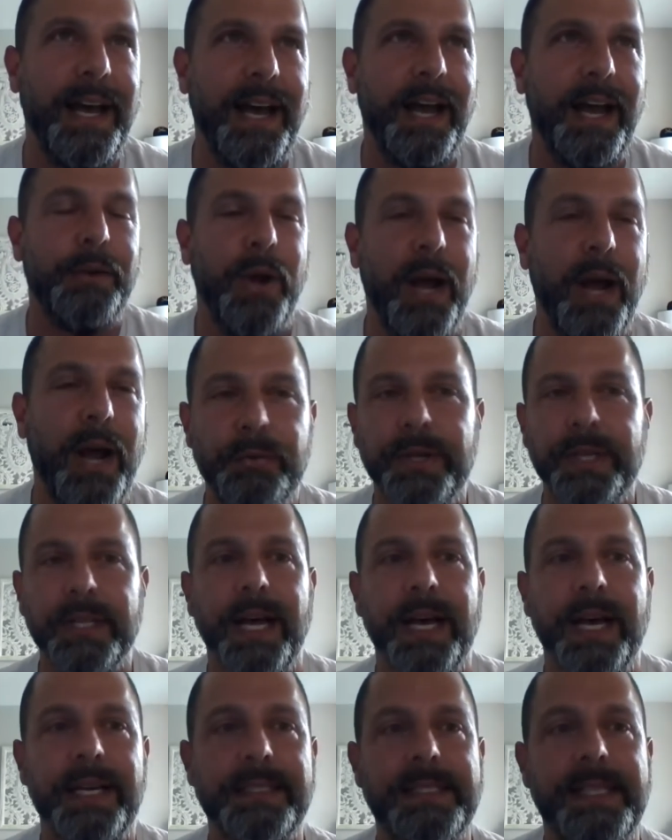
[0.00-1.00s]
i, I
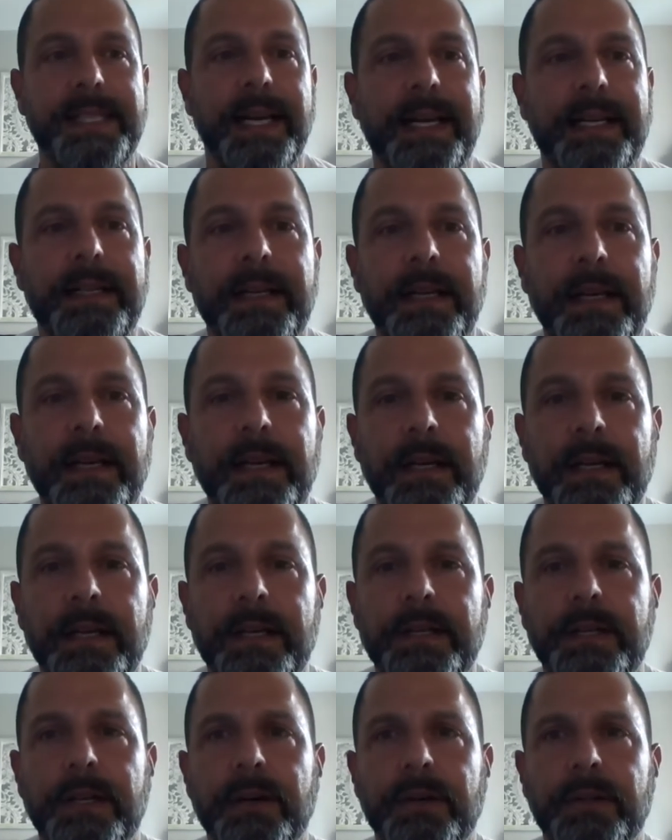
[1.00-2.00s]
realized that
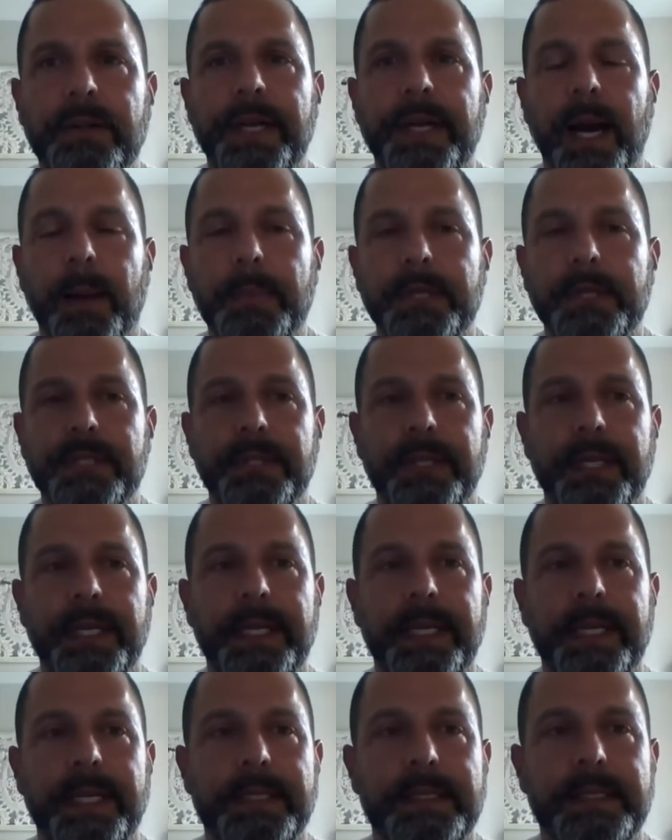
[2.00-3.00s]
you know the
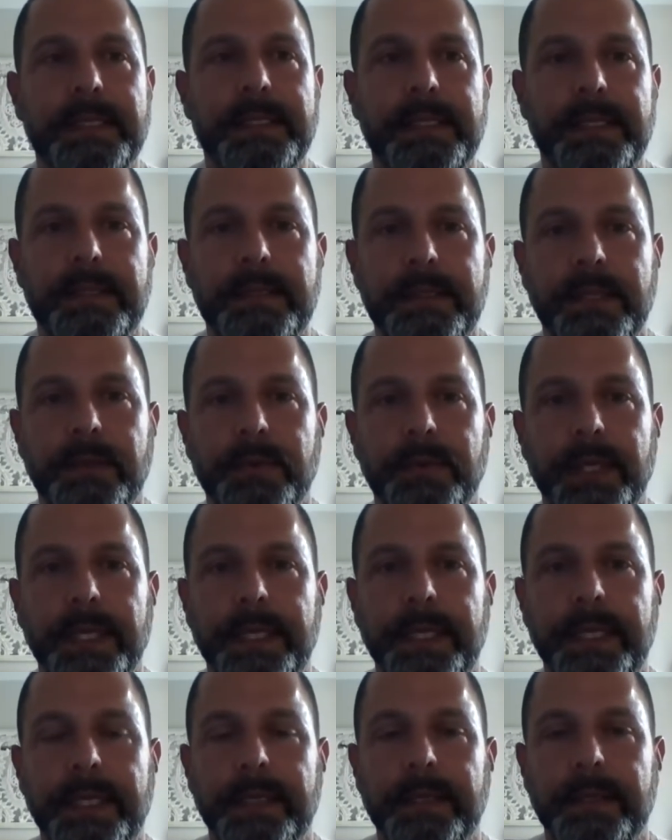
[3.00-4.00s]
opportunity is to
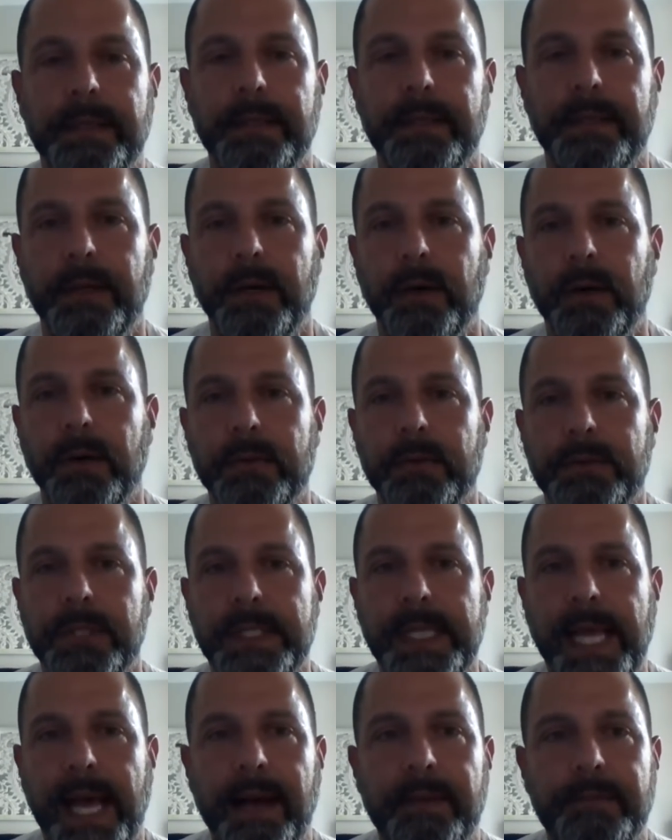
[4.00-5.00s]
really you know
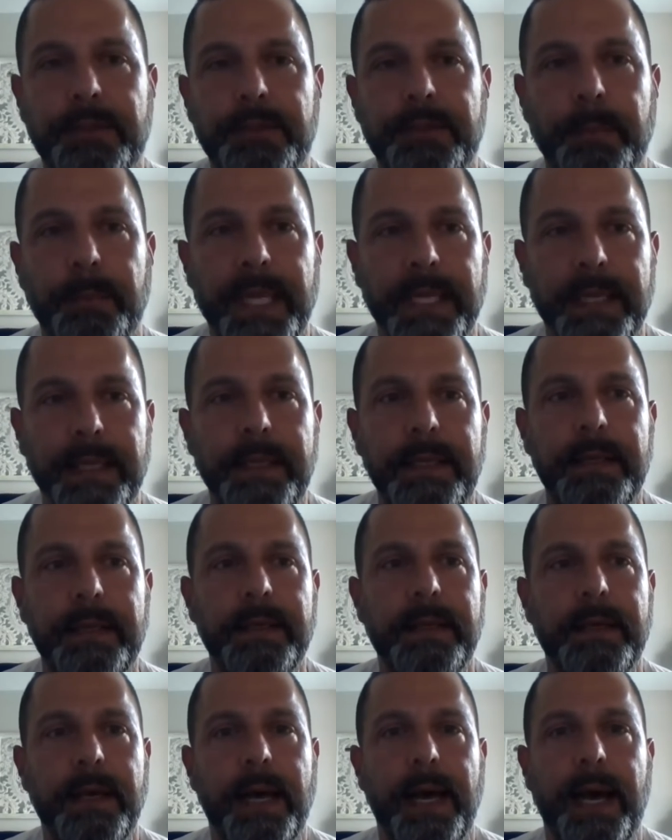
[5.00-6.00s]
just have
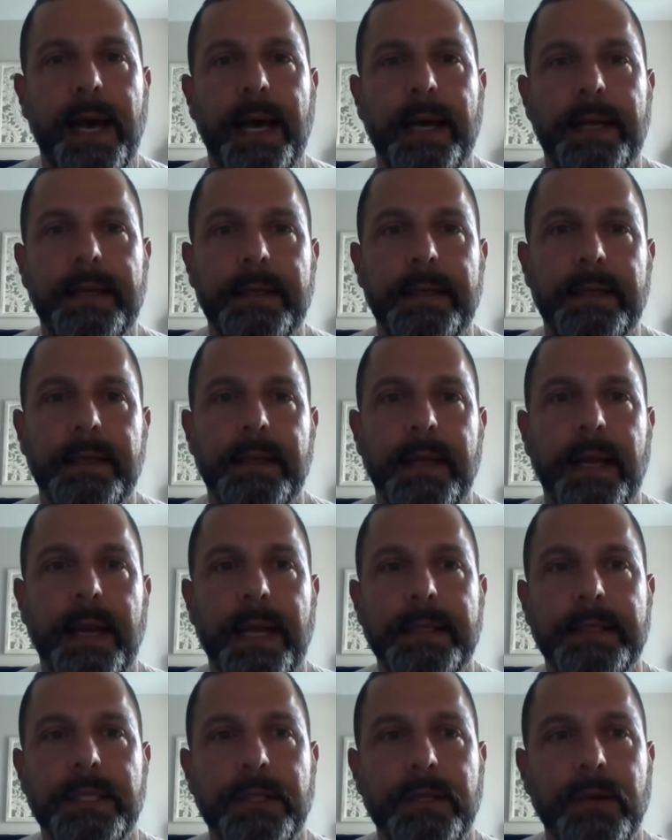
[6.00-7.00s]
humility and
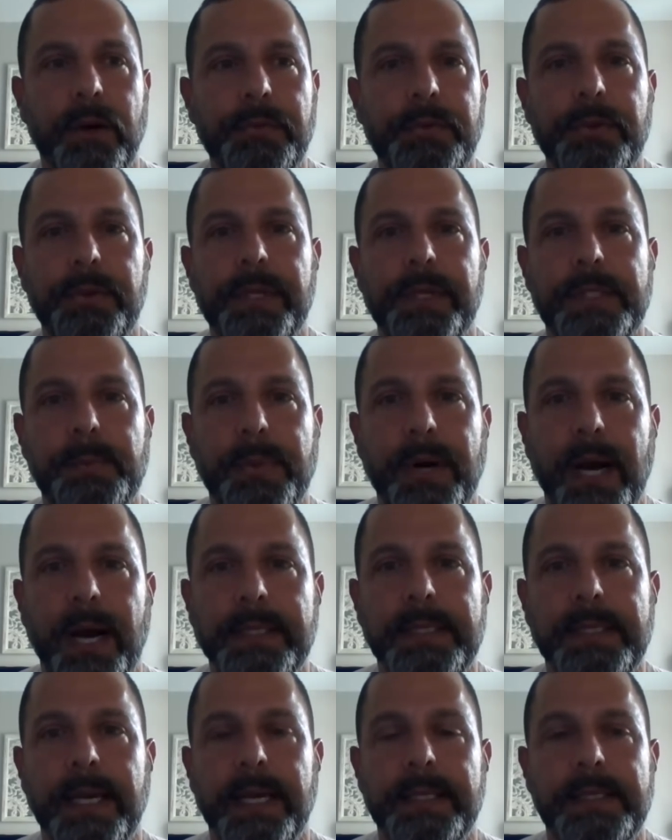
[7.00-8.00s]
and to go through this
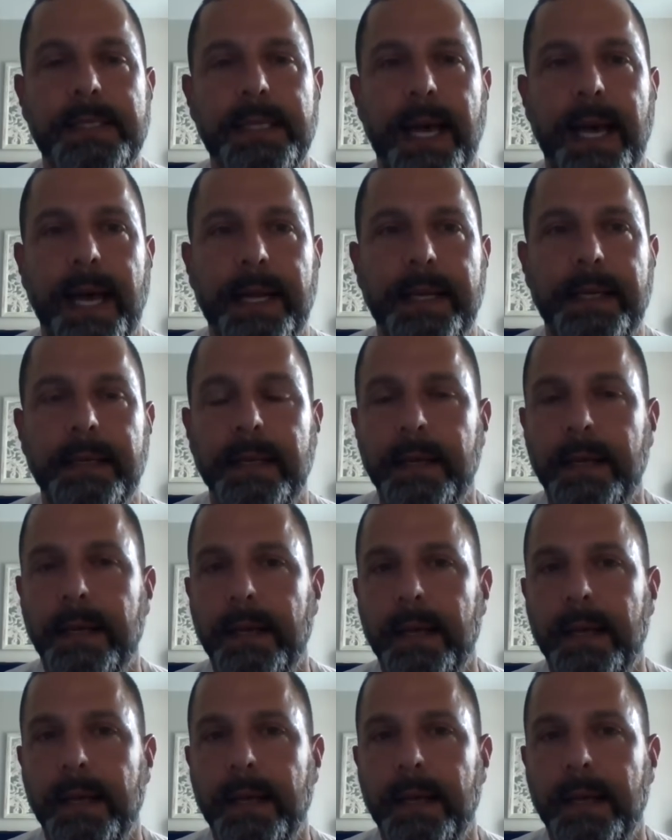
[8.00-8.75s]
process and